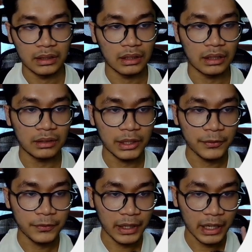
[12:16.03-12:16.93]
Now,
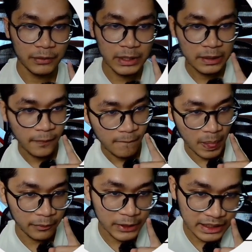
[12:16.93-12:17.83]
if every
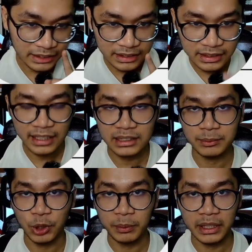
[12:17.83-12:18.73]
sentence has a
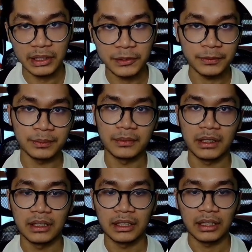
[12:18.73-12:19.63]
nominative,
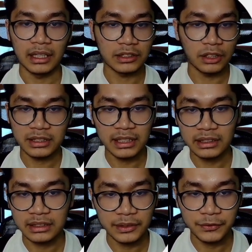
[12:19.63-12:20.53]
it's not a
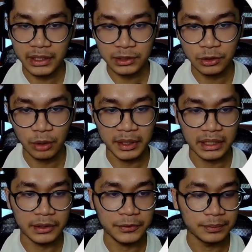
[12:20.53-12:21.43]
sentence if there's no
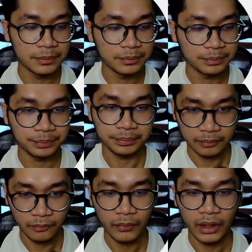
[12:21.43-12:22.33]
nominative.
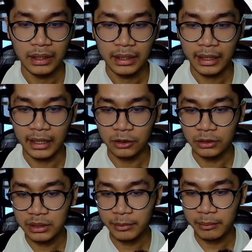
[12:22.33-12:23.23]
And
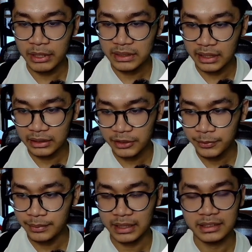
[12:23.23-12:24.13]
only memorize
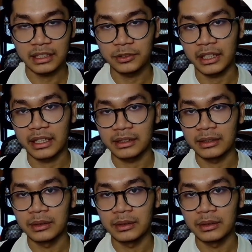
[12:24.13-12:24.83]
dative, because then you can